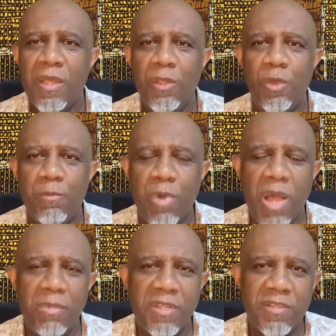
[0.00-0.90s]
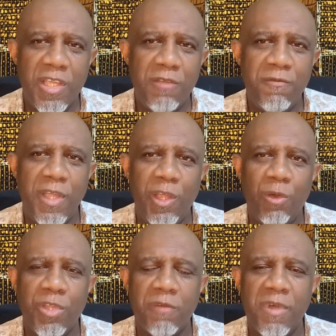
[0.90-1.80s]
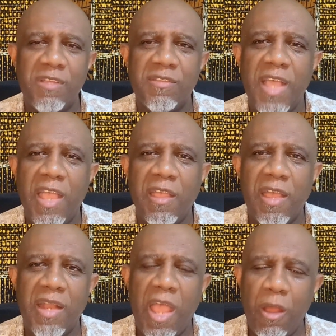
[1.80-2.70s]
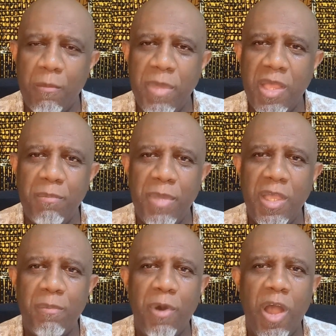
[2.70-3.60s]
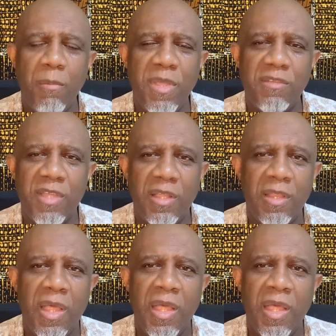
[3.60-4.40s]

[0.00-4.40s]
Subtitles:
You've probably seen videos of us staying at Airbnb apartments in